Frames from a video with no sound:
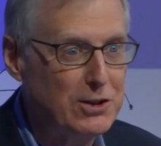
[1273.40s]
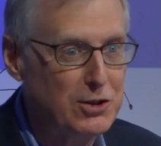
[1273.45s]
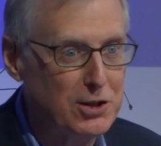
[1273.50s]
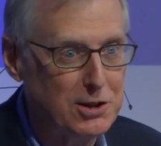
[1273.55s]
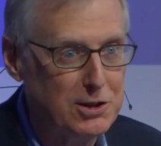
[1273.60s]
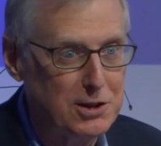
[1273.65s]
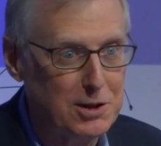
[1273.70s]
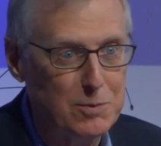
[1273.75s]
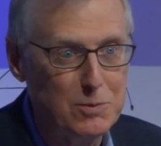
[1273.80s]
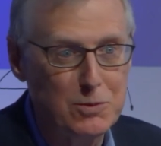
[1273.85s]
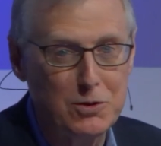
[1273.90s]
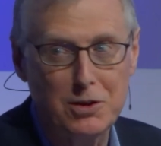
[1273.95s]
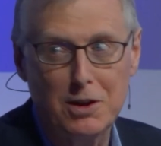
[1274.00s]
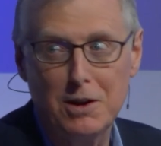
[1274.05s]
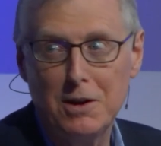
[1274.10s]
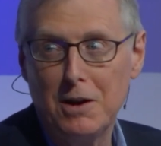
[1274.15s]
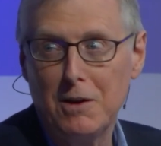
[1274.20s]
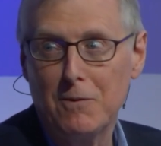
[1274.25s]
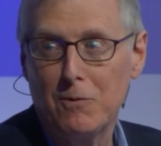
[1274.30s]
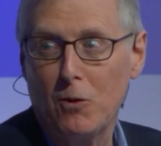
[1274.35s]
systems
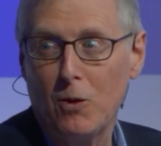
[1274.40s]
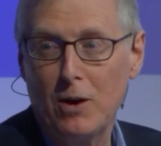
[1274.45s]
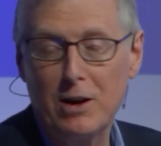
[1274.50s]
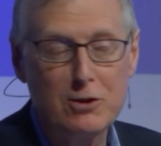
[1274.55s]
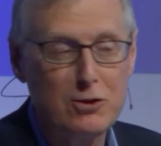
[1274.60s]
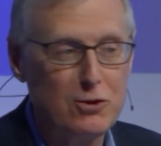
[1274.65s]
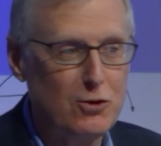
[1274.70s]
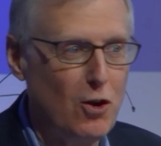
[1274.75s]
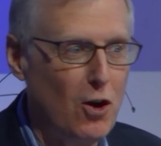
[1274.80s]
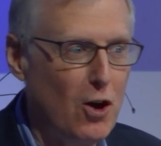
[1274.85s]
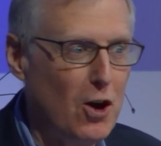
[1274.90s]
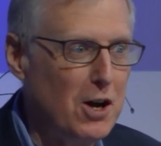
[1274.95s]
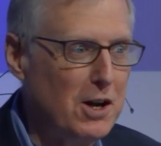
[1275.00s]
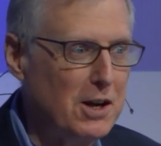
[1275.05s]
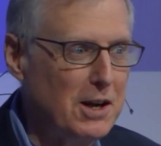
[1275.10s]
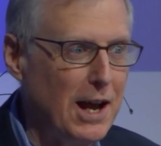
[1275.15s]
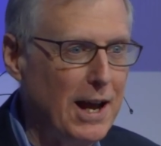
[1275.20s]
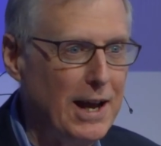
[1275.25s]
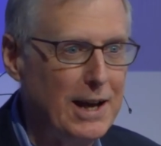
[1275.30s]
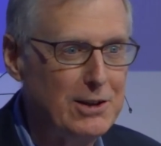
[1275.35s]
for as
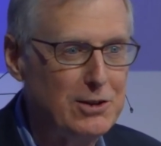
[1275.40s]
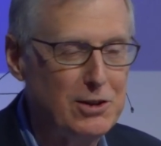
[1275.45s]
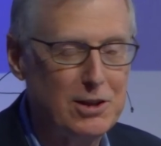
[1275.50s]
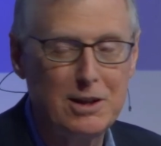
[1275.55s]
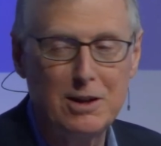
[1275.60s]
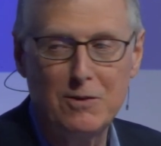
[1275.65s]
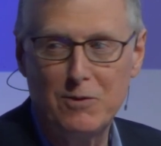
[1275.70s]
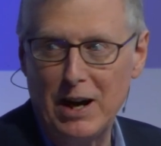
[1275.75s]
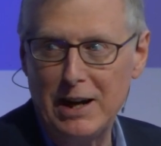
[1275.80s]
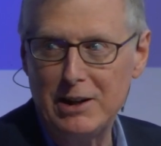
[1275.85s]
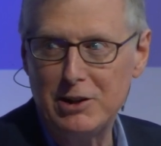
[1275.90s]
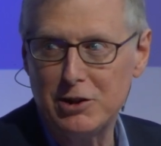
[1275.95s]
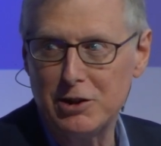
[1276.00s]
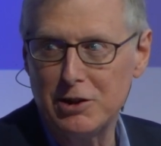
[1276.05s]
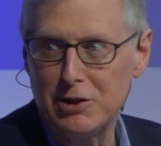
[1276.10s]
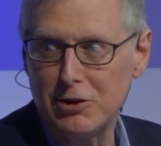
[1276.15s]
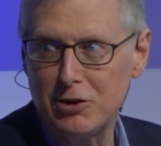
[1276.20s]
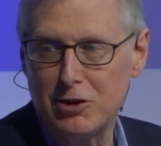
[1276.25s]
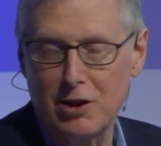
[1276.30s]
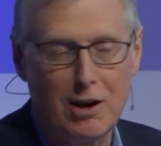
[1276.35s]
long as the
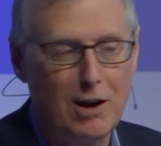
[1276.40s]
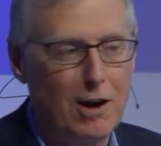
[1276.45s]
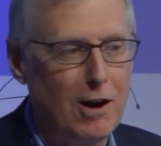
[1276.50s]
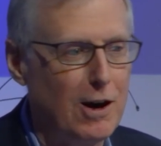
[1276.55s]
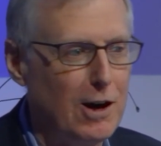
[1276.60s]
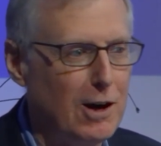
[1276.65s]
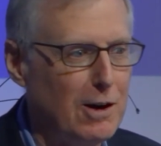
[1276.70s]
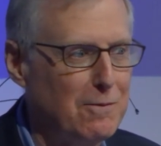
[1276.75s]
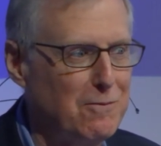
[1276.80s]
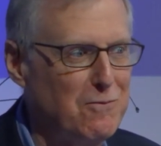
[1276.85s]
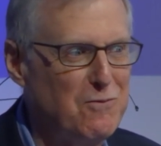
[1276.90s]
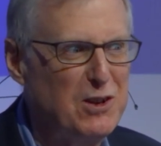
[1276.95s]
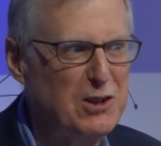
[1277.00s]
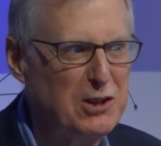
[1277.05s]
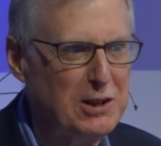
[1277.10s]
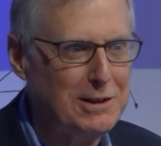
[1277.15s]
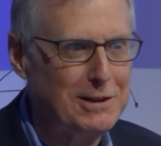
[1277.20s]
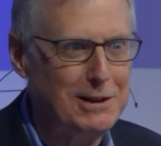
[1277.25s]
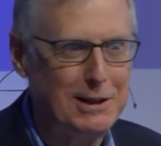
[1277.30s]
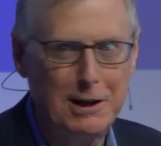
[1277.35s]
devices are
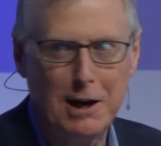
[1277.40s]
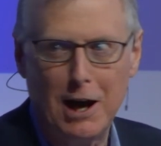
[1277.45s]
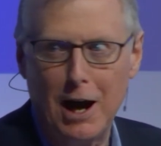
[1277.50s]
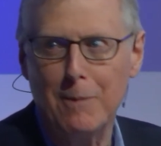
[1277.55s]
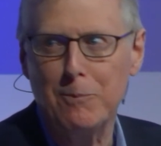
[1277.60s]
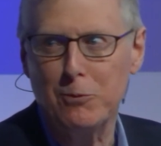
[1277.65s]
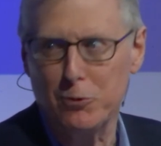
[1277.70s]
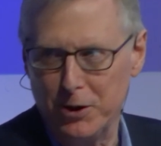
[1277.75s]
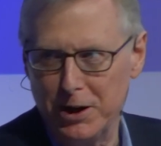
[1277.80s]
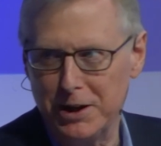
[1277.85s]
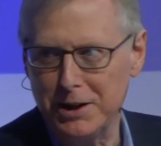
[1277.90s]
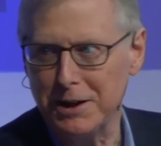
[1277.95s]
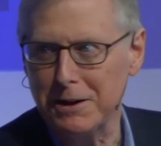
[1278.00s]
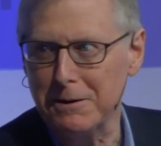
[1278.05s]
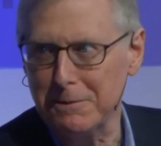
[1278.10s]
physically operating.